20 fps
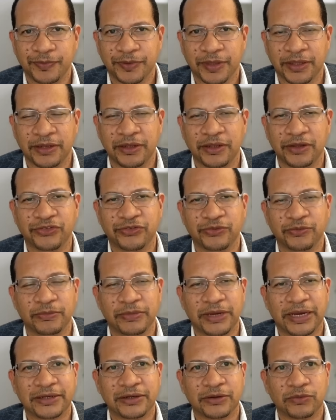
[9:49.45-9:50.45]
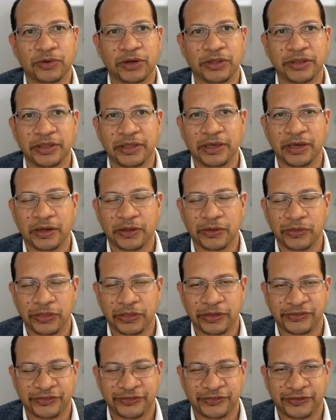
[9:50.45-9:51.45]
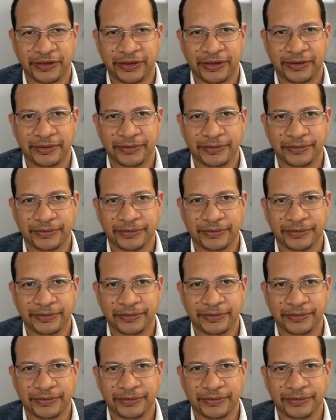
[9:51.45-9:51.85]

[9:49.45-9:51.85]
It doesn't matter what the authors say.